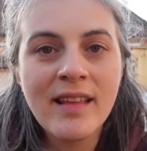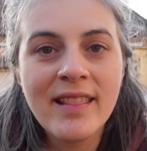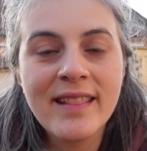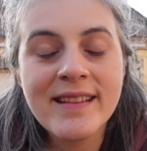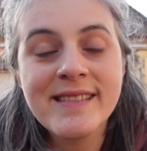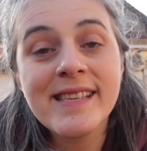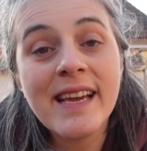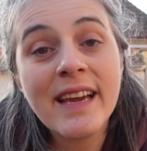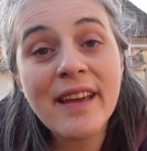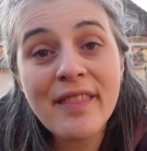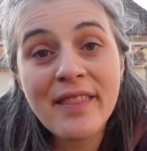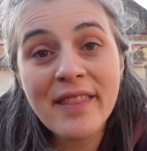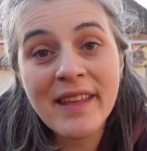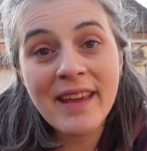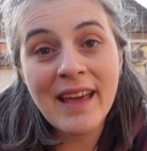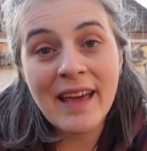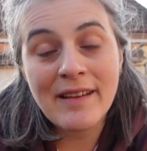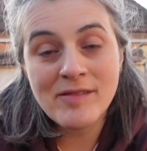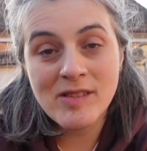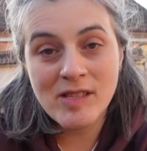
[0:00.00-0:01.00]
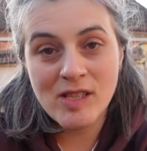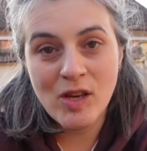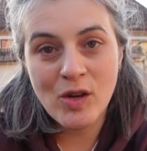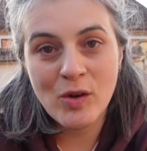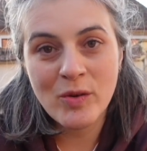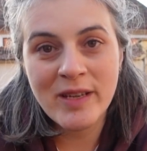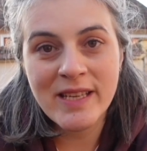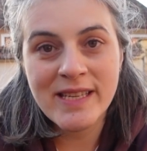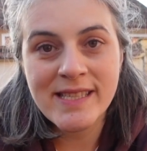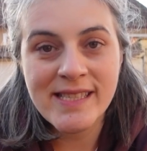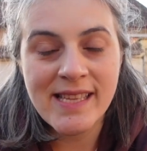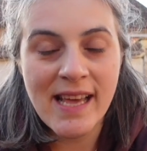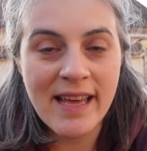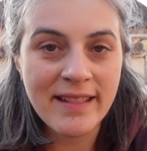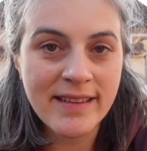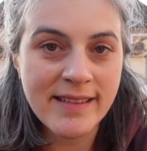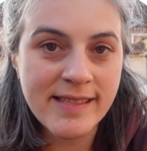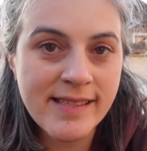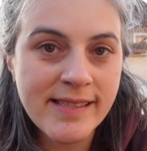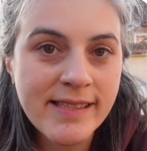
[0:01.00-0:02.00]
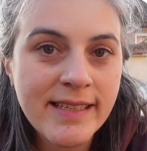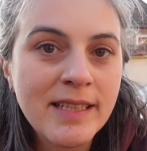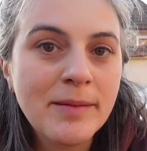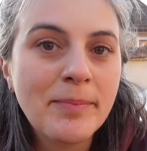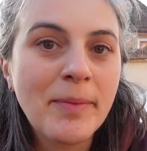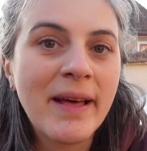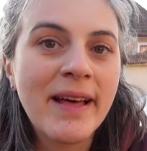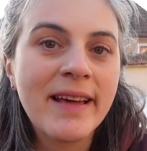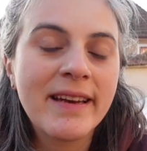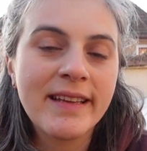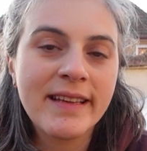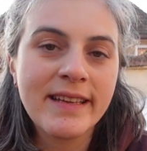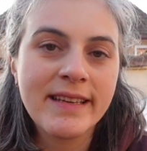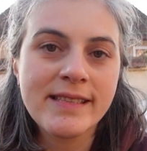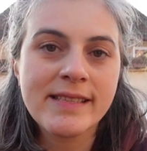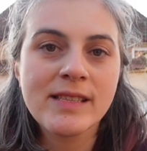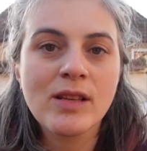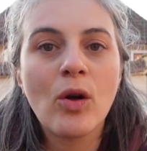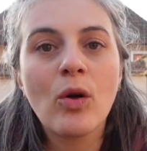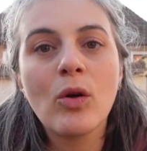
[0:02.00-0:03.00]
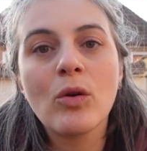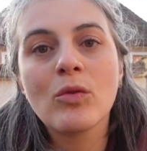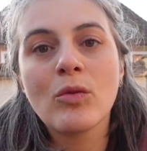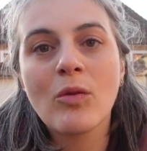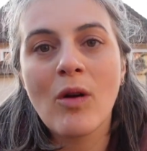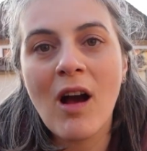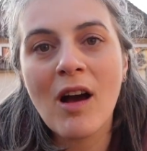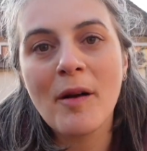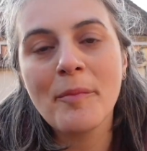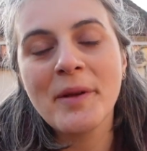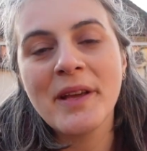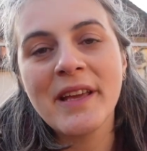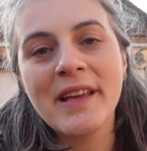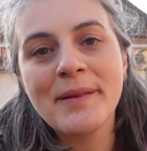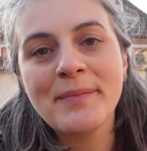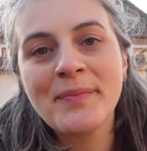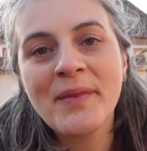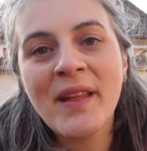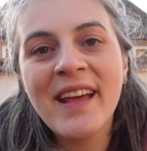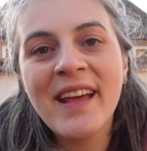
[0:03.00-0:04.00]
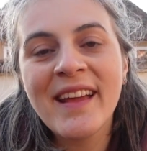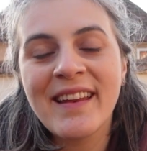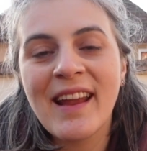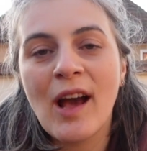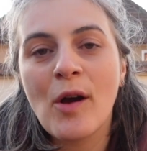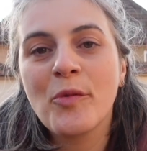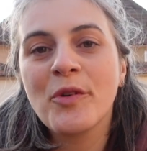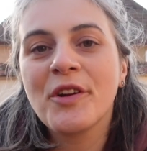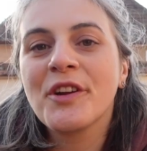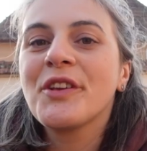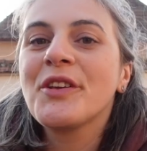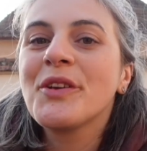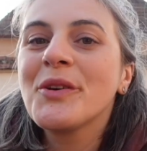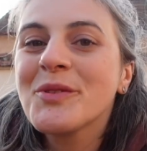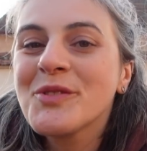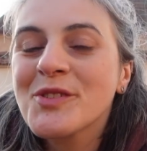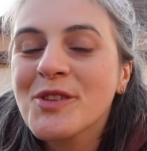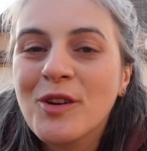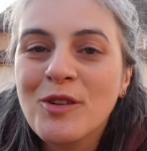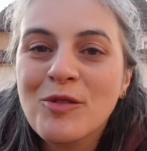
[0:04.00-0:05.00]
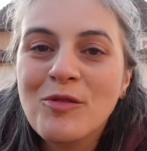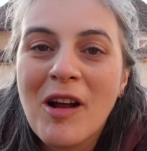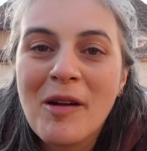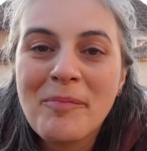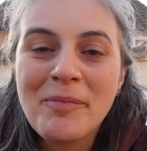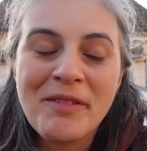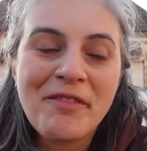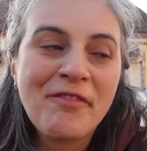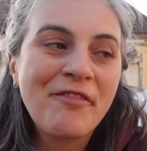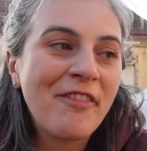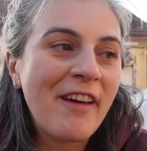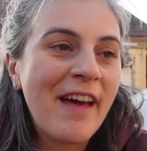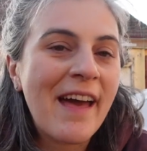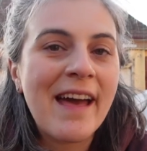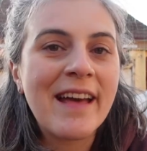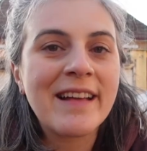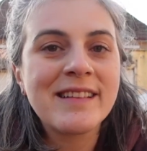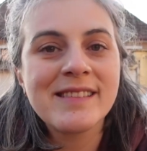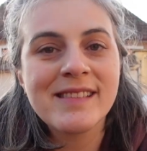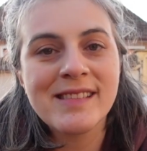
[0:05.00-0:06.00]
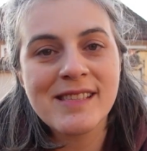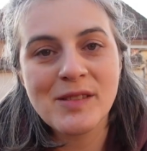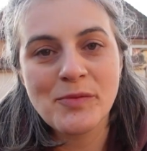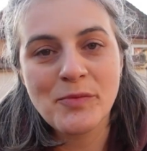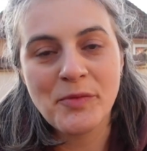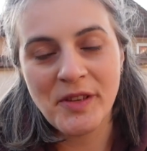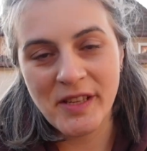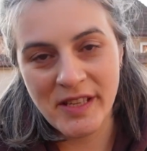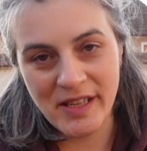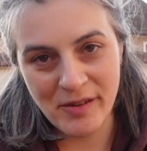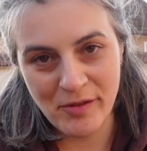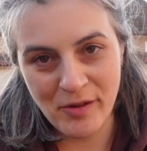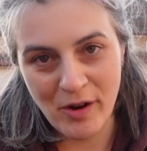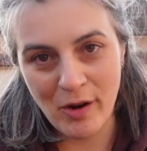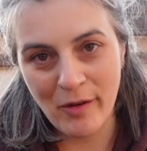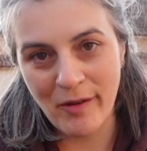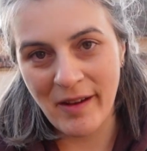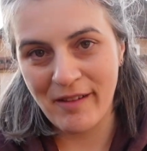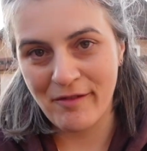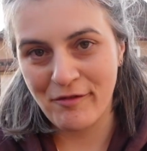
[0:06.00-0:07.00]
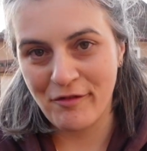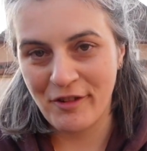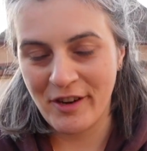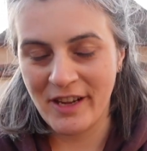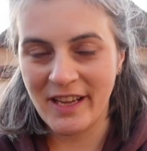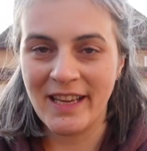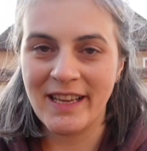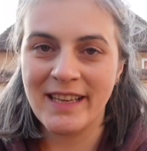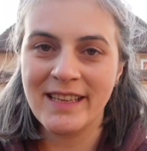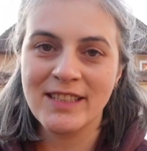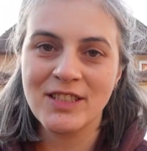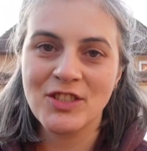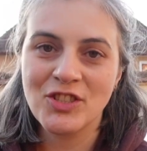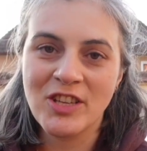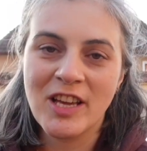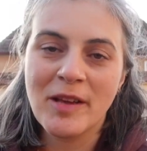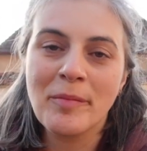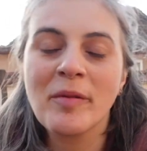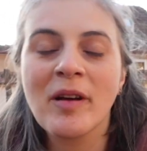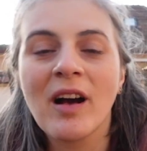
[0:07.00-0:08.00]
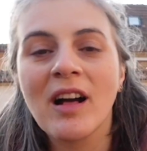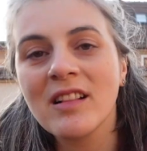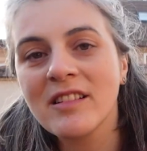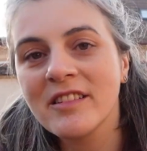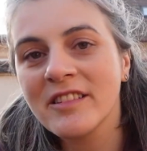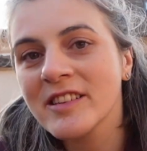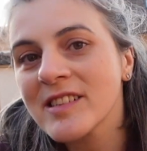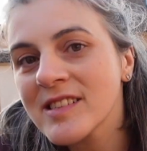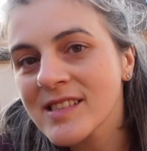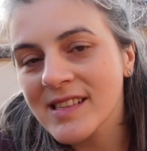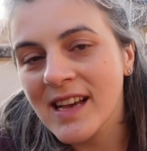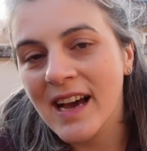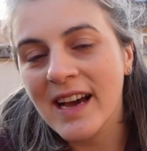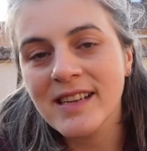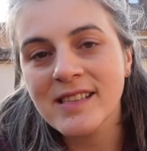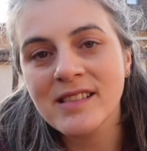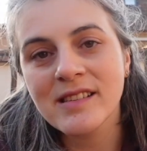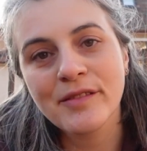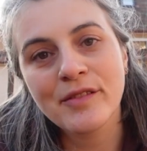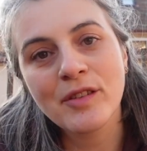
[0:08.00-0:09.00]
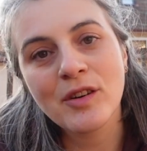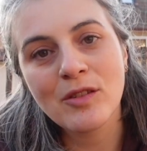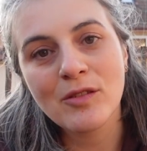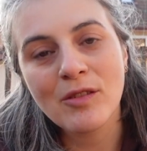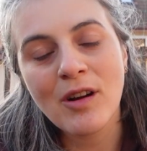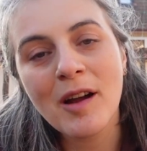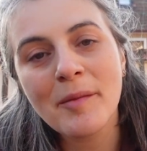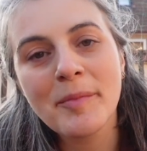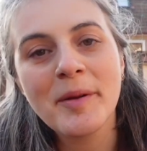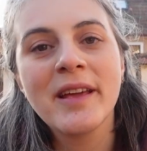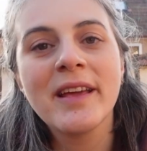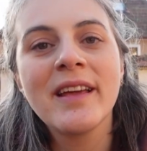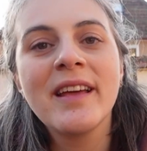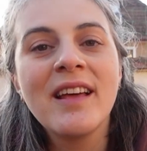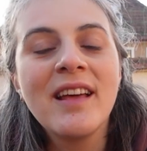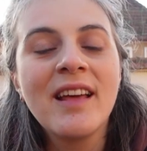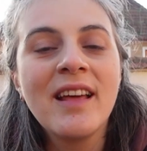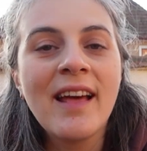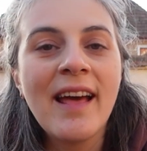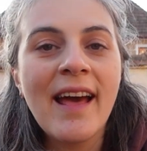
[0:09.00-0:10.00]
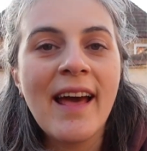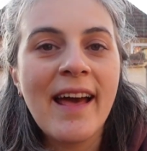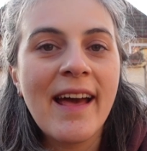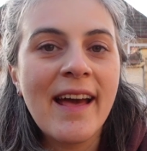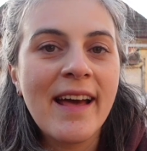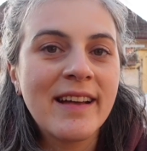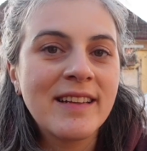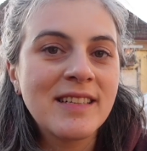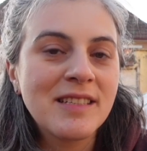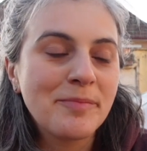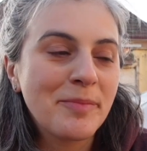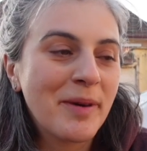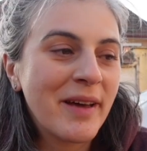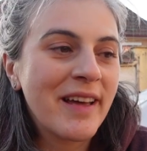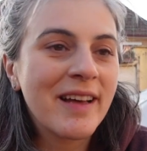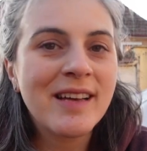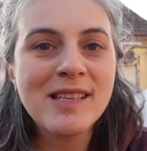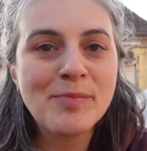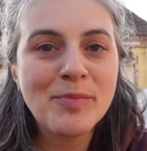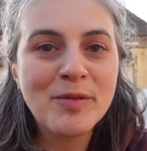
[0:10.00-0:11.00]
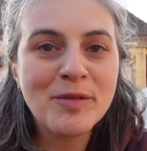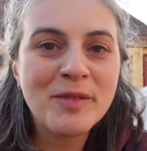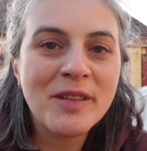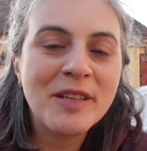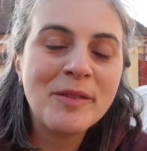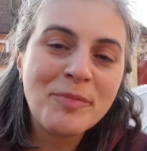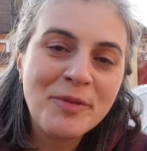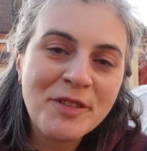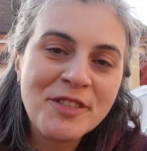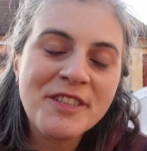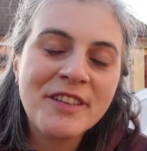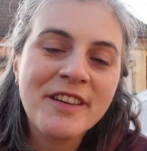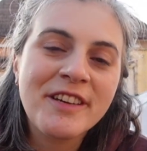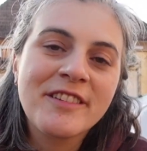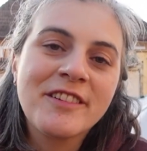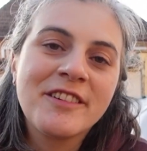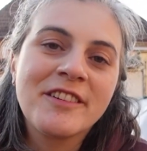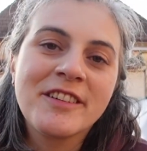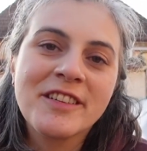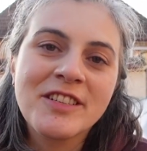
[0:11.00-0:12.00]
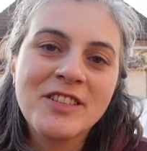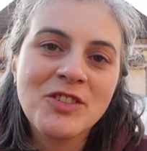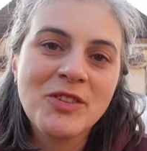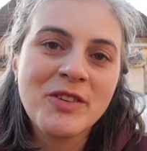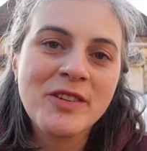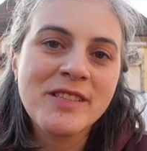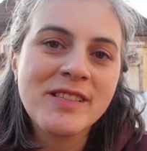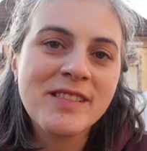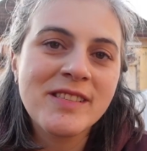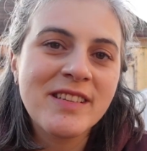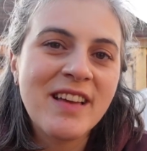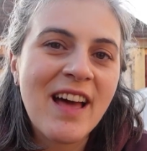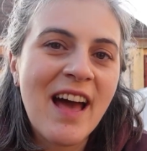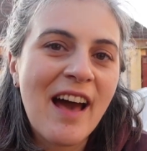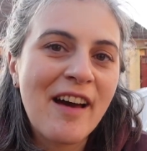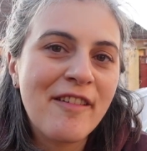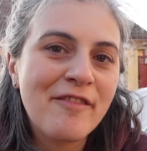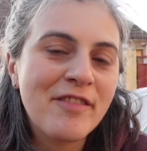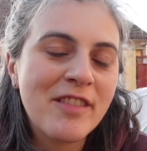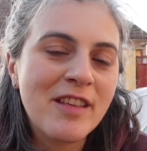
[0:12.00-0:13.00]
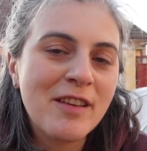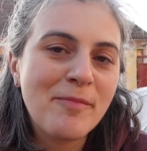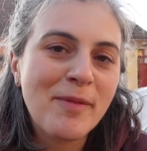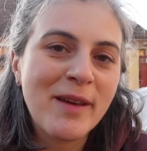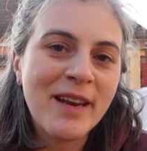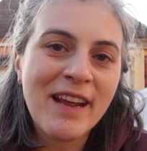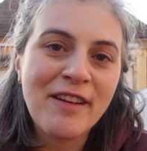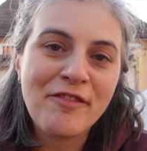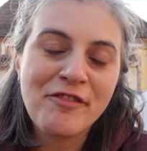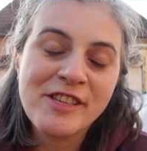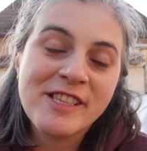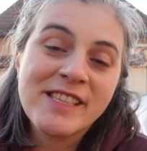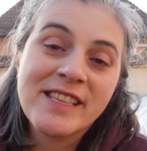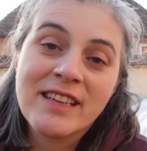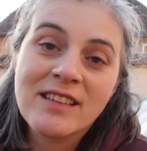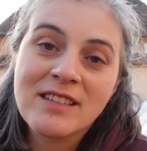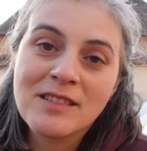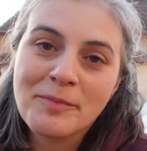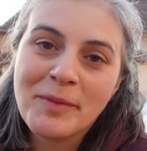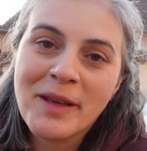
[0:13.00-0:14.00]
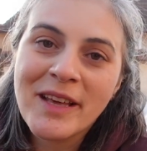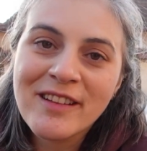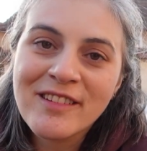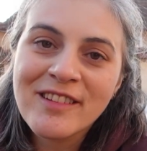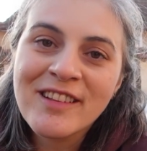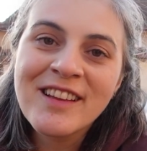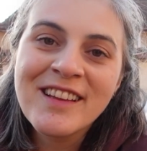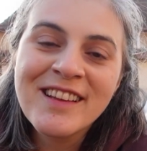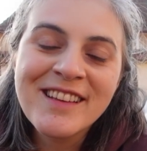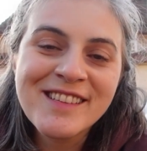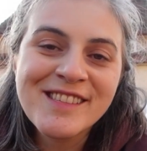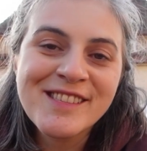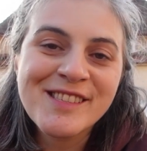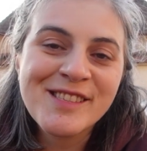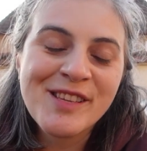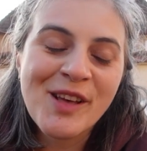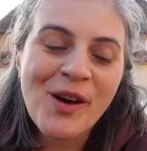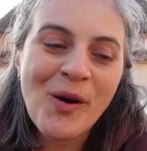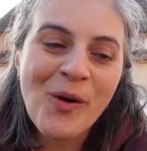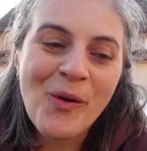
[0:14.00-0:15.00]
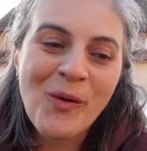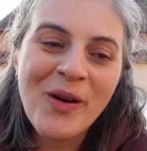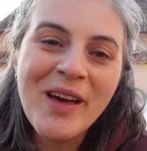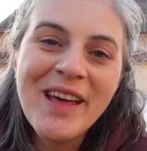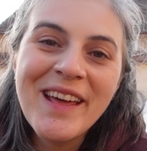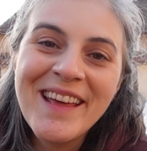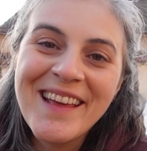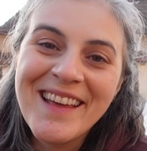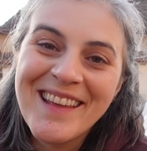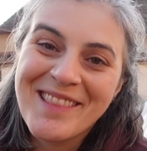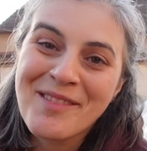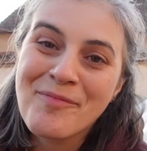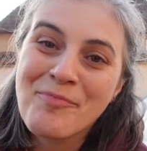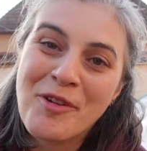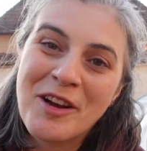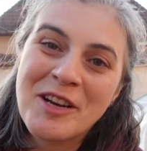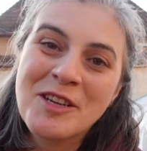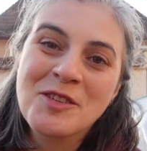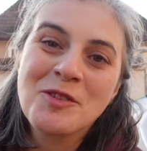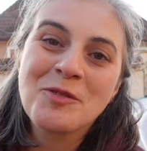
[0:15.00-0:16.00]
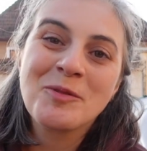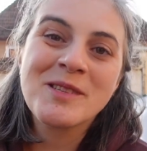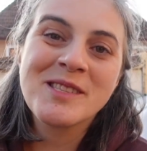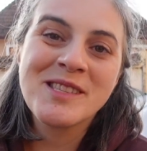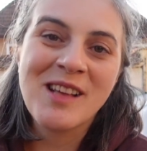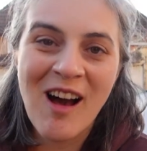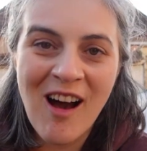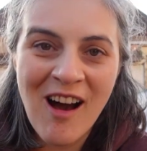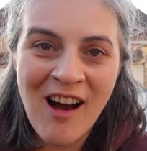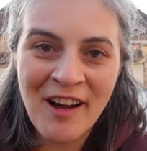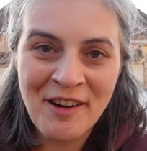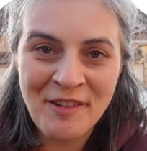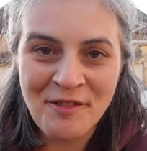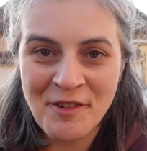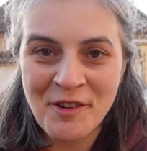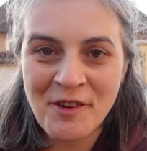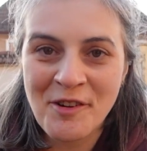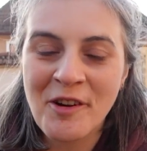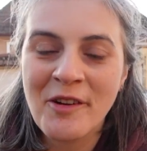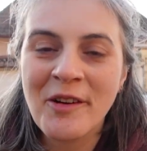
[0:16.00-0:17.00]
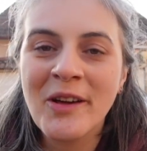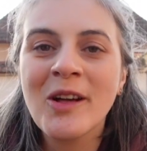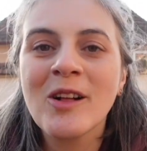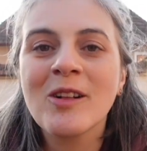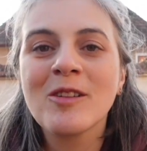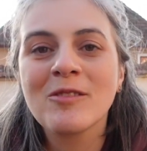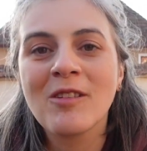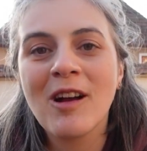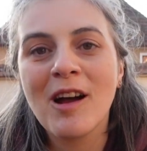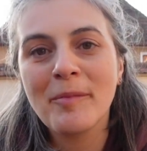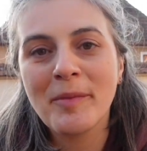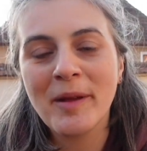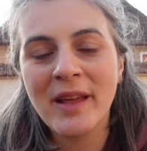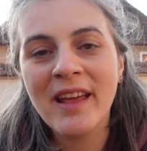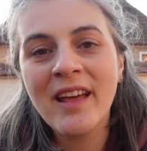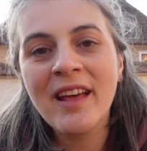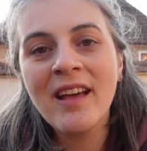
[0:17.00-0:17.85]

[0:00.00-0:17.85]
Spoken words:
The second thing I've sown inside this seed bed is kohlrabi. Now, we're huge kohlrabi fans. We grow every shape, color, and size of kohlrabi, and my husband in particular enjoys to have them at every single meal. So the pressure was on for growing kohlrabi.